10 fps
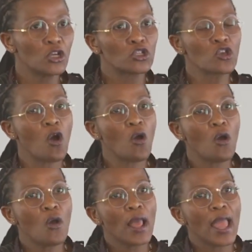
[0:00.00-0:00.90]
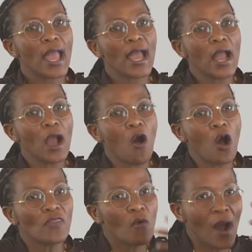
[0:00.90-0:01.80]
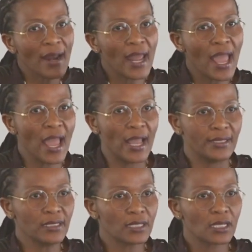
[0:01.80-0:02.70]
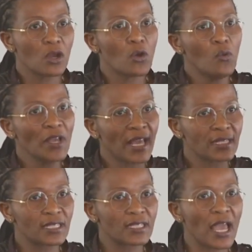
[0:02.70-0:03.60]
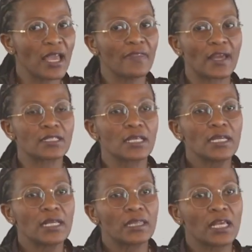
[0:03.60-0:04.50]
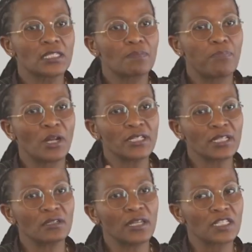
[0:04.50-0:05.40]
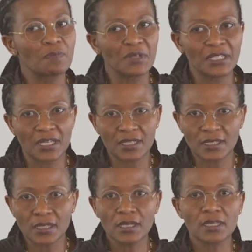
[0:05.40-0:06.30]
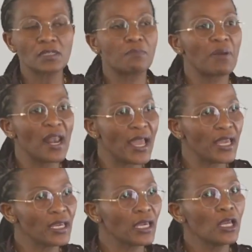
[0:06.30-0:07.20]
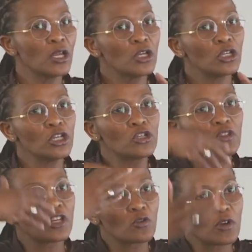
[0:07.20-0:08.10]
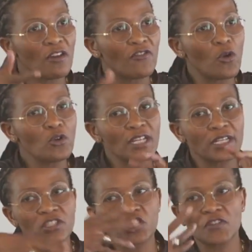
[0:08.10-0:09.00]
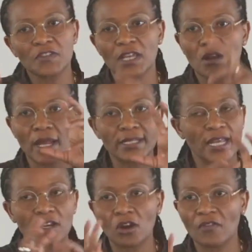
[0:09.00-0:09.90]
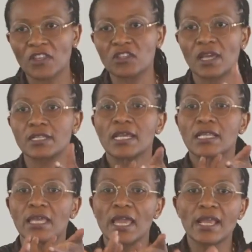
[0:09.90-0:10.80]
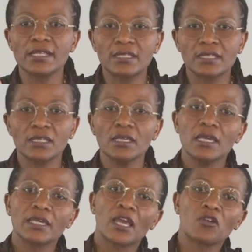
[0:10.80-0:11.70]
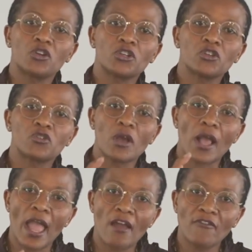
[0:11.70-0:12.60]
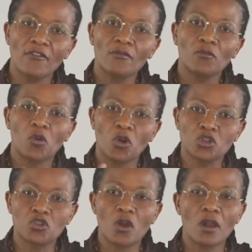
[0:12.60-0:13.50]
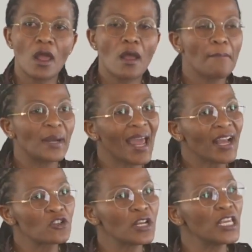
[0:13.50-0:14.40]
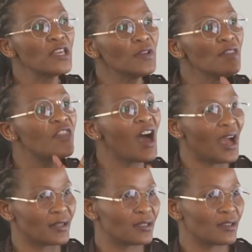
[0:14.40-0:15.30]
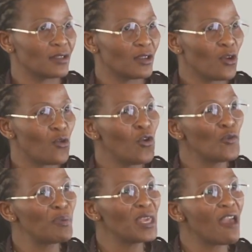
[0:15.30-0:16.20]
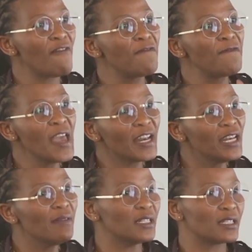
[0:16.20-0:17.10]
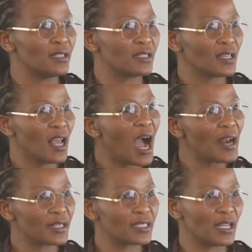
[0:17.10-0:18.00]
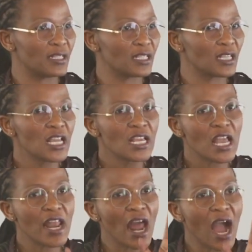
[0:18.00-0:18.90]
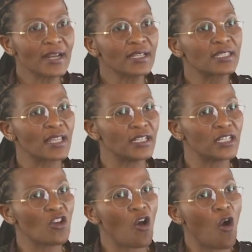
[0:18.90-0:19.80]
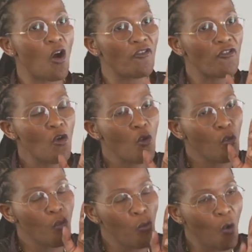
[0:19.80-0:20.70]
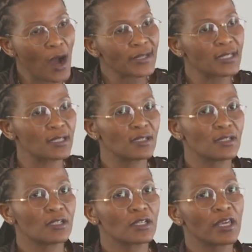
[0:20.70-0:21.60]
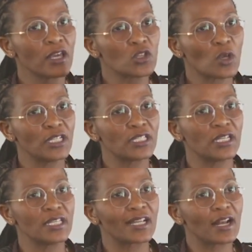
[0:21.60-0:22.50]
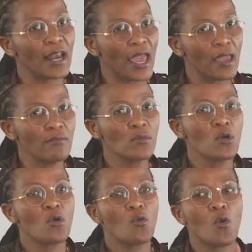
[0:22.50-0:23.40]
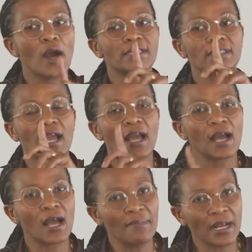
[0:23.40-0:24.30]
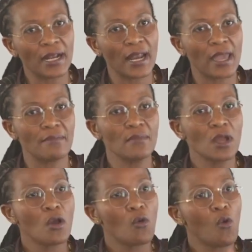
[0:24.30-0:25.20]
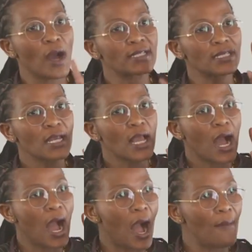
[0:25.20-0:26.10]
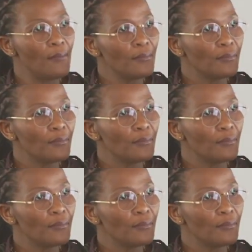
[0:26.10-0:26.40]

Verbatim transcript: So on the one hand, we can say that there's political expediency, there's playing into the rural vote and chiefs and, and, and all of that so that the ANC can continue to have control. But actually, even that would be a very limited understanding, an understanding of what King Zwelithini's claim, what the Rharhabe claim, what um,